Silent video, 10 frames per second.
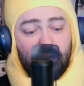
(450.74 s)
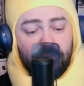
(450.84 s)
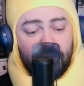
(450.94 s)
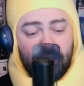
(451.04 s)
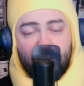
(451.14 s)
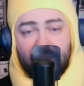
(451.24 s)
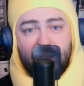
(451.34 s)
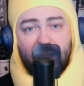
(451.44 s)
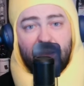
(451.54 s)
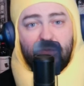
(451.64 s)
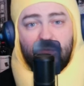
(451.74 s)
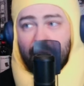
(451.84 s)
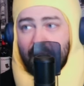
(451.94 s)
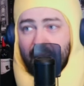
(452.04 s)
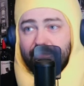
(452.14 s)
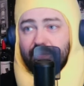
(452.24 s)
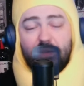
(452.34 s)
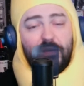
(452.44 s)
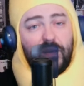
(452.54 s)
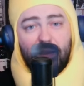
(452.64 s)
telling you now, I've
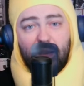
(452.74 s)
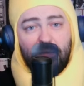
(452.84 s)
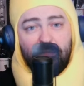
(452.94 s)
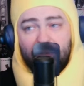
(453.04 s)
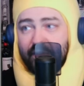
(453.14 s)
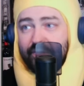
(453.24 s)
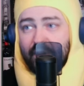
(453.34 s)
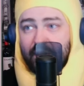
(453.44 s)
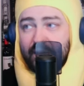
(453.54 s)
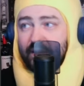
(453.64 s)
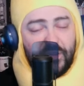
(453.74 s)
done a plethora